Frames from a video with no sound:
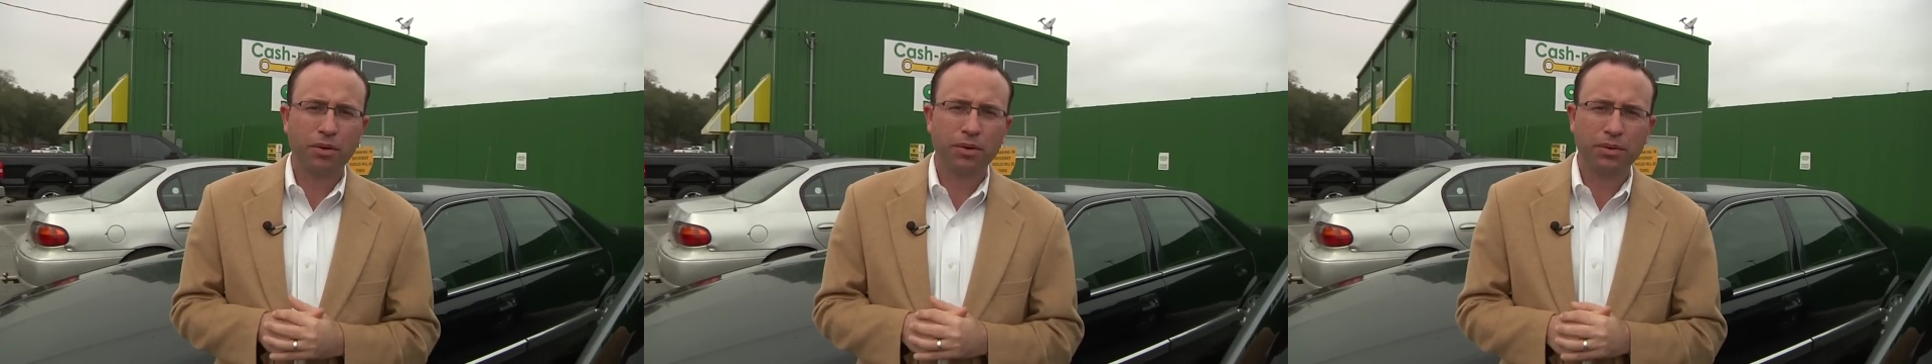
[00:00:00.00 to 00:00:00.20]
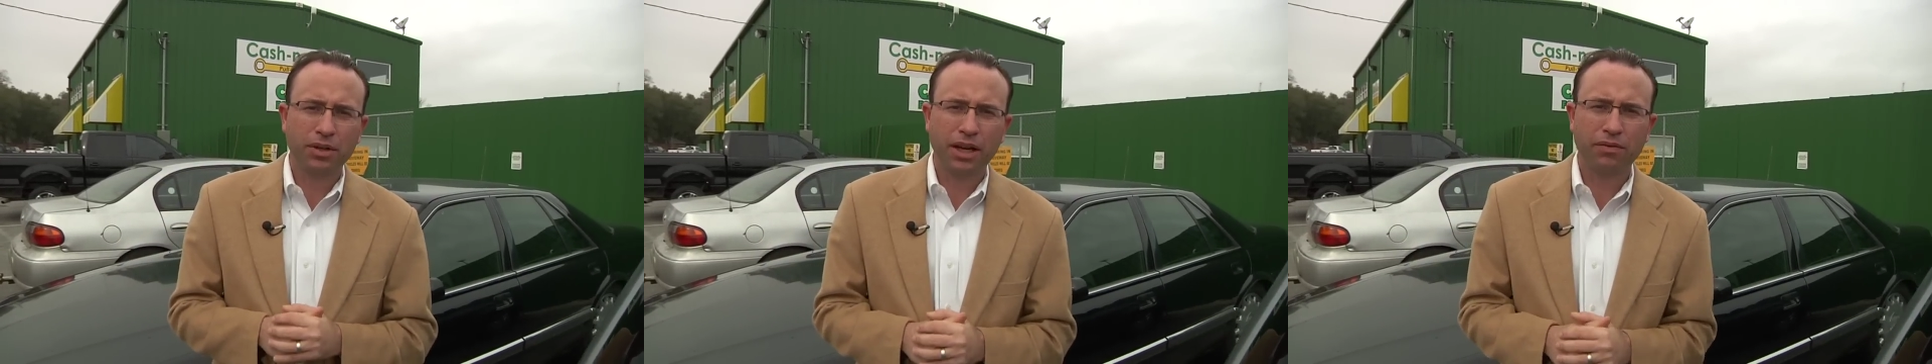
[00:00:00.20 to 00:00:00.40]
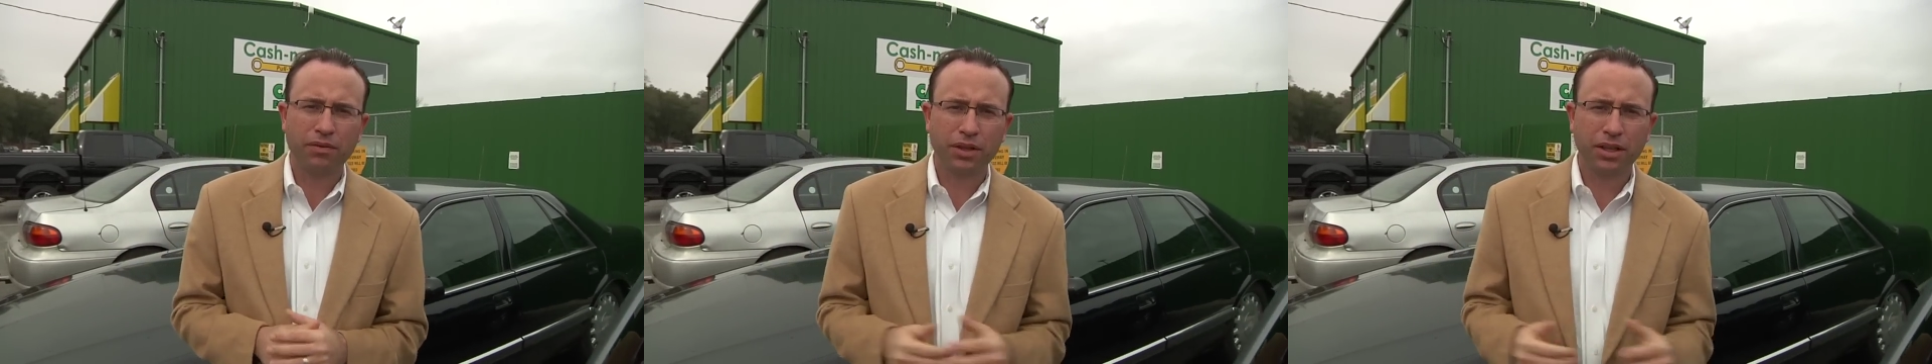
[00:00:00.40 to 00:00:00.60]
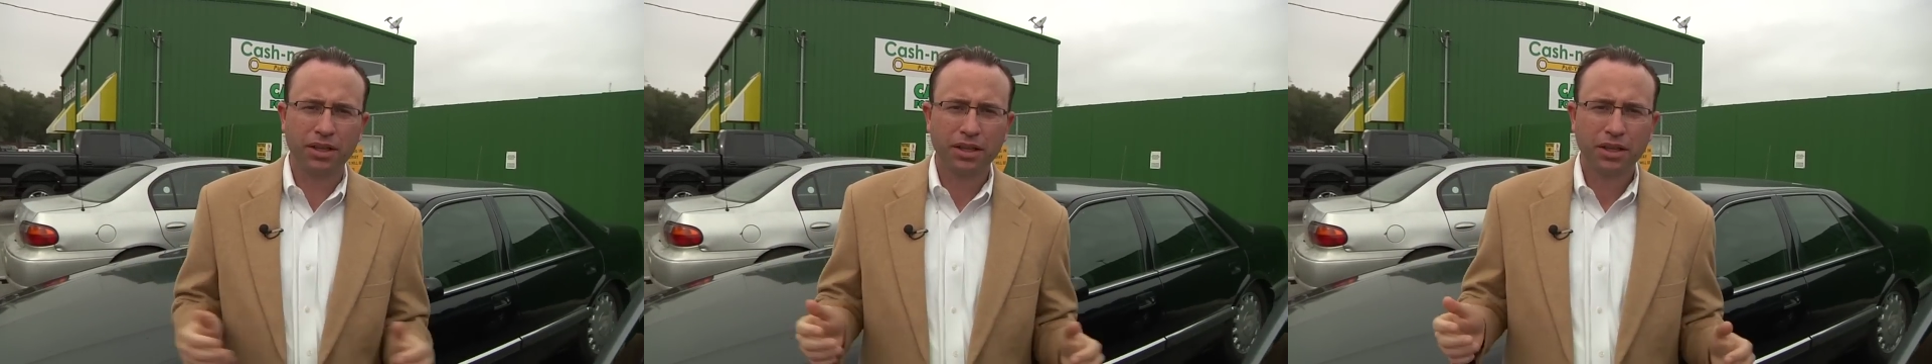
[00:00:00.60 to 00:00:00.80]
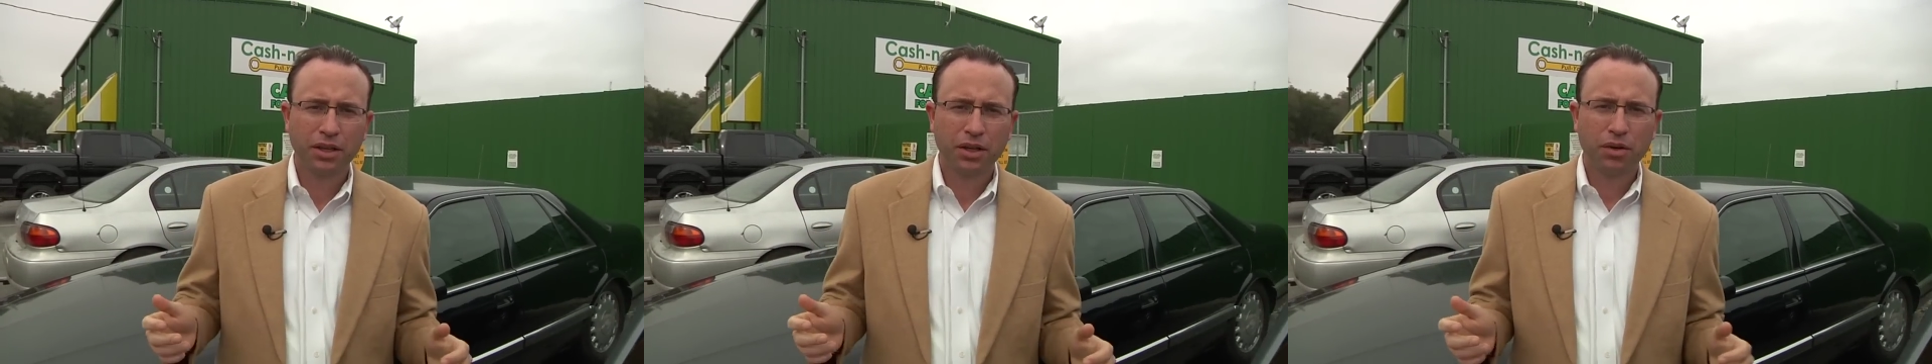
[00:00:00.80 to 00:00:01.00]
we would definitely
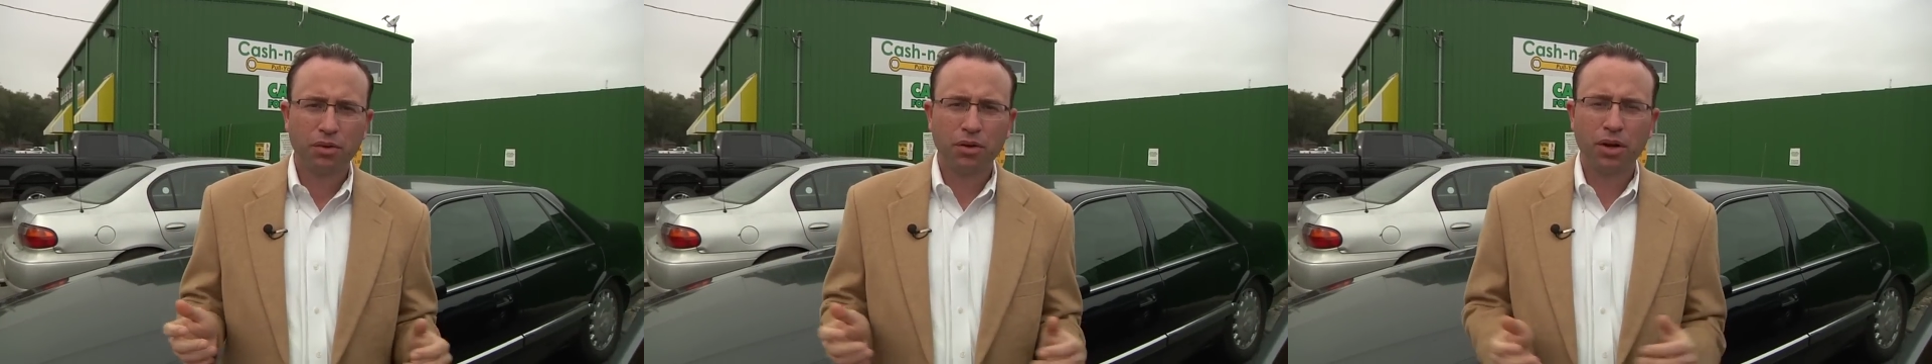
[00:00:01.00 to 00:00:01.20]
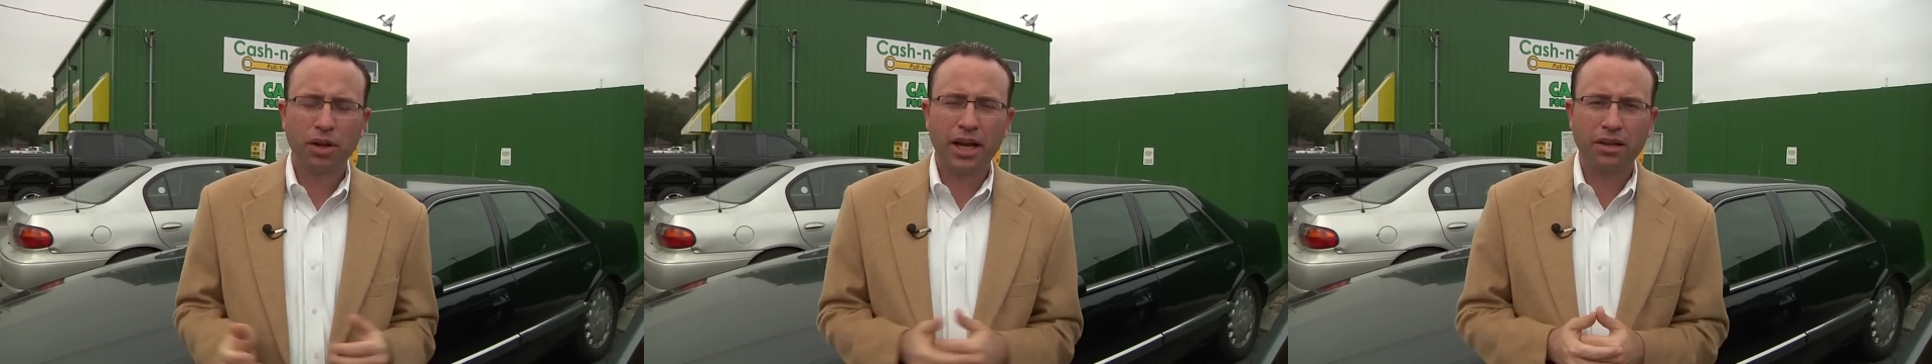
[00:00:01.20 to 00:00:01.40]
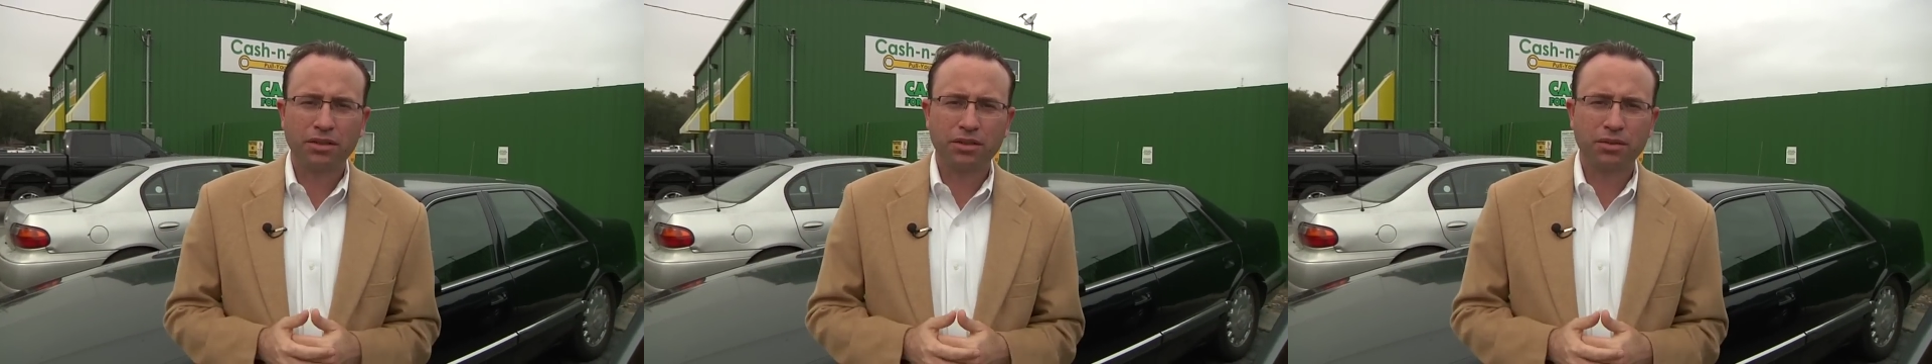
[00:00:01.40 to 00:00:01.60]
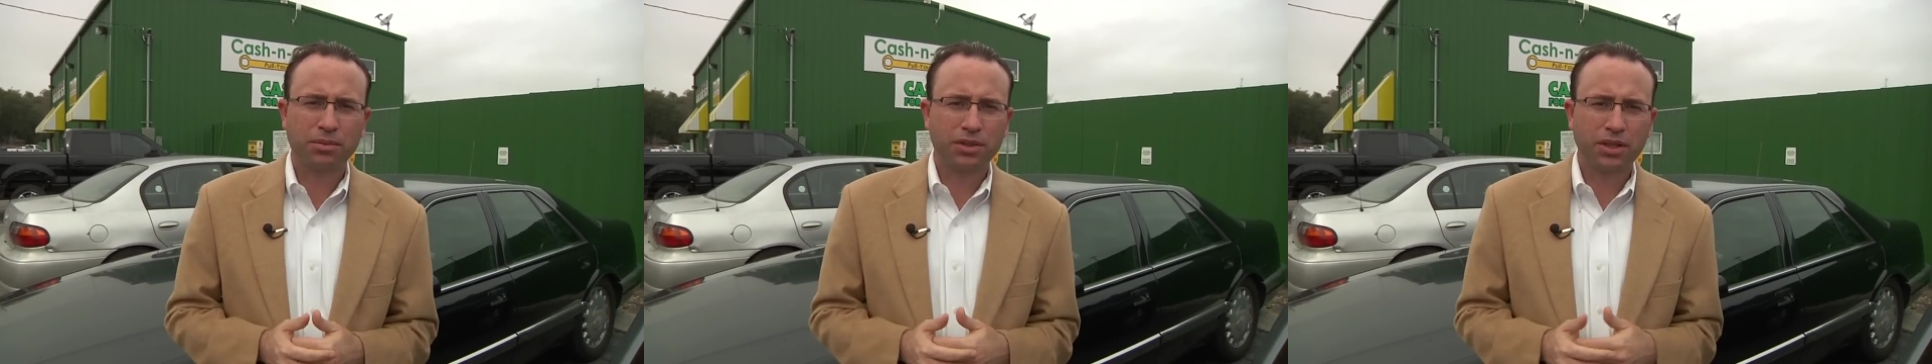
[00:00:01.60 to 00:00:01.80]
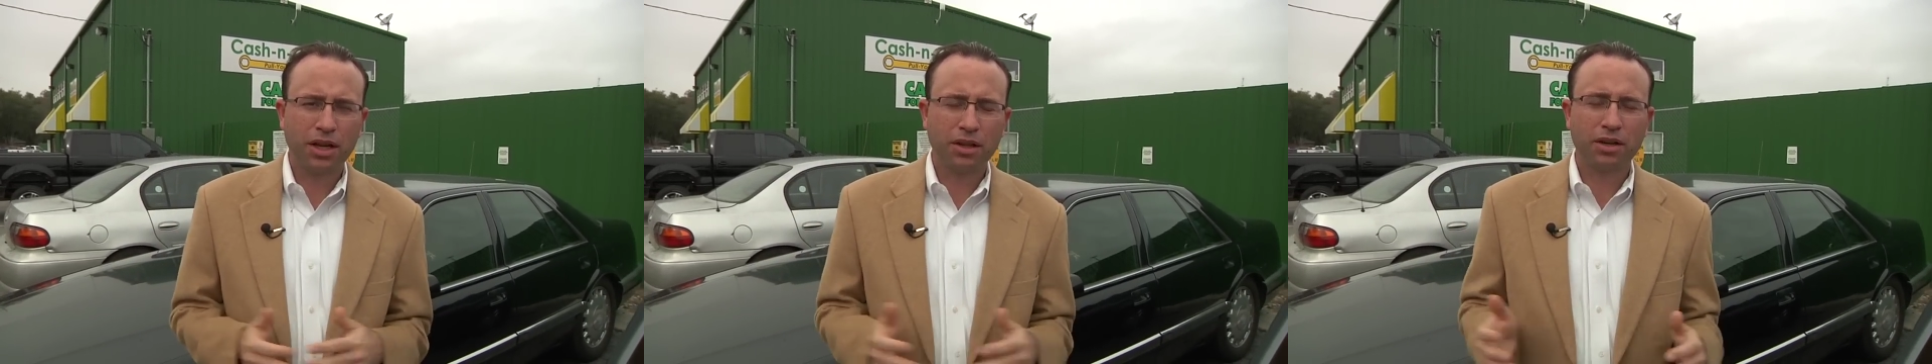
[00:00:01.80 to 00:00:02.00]
roll out some
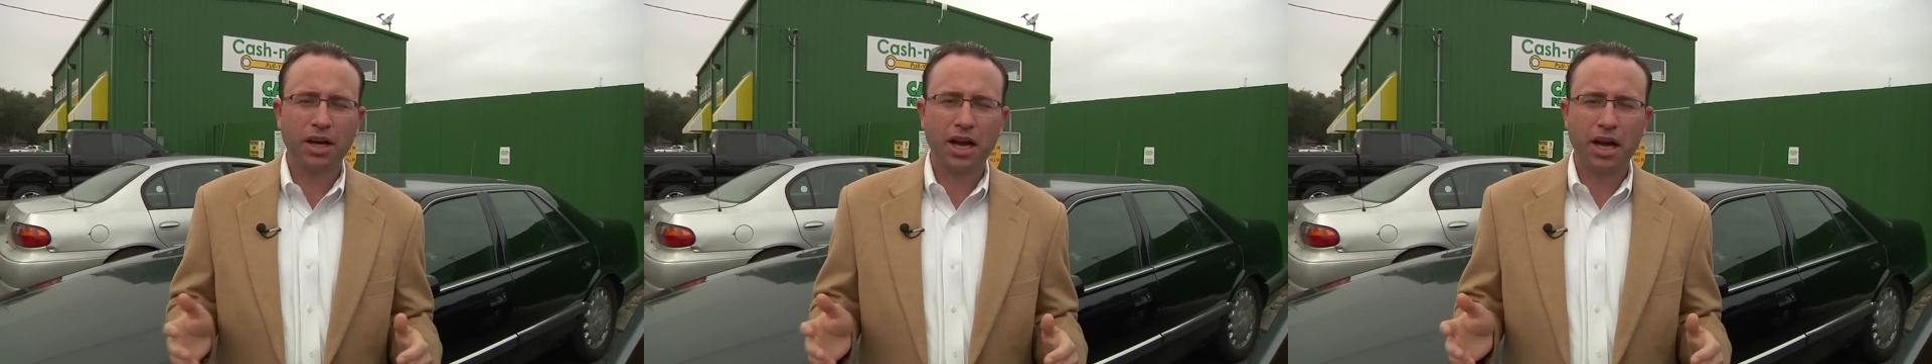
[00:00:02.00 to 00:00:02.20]
Southern